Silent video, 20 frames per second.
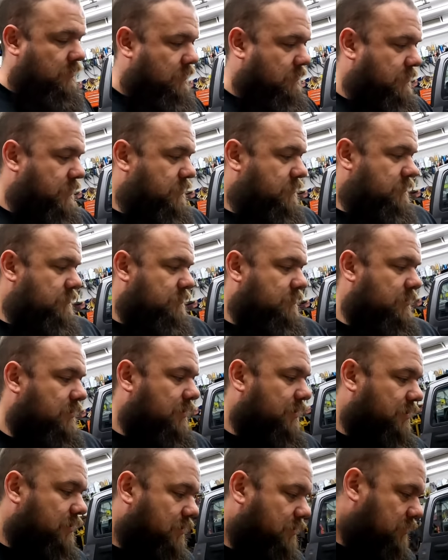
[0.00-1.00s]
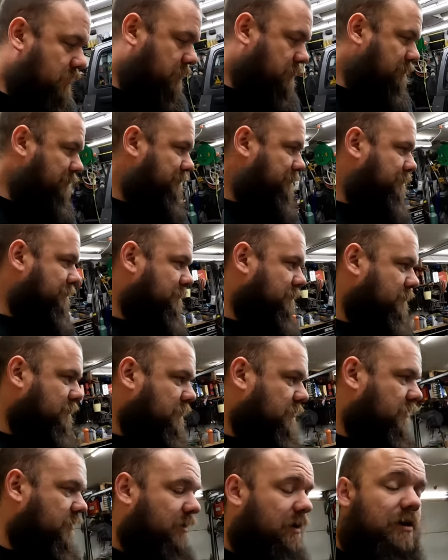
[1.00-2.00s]
Well, I got a,
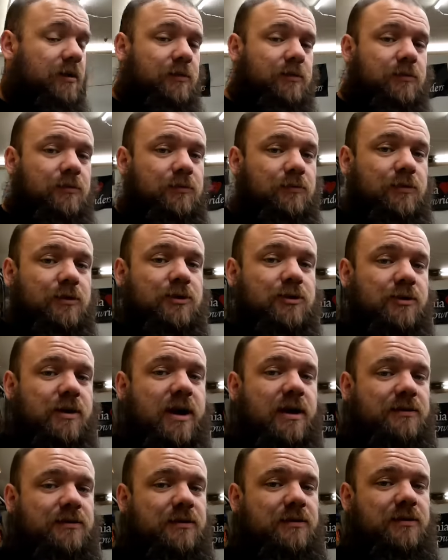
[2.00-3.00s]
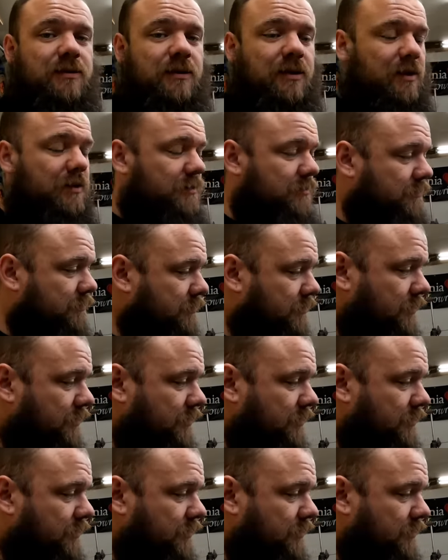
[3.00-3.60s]
got a little distracted today.